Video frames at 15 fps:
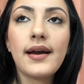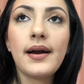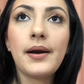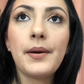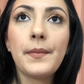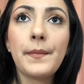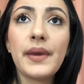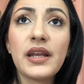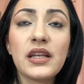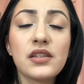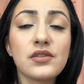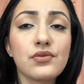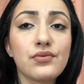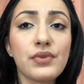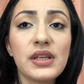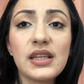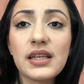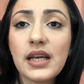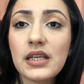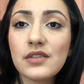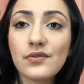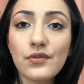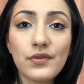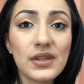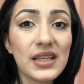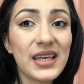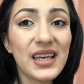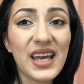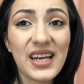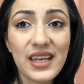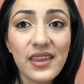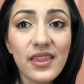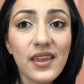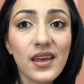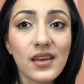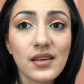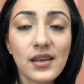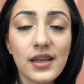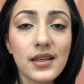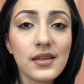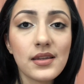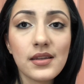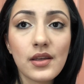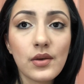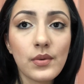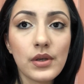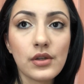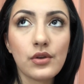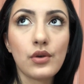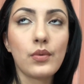and it's really nice for really anything that you want to do.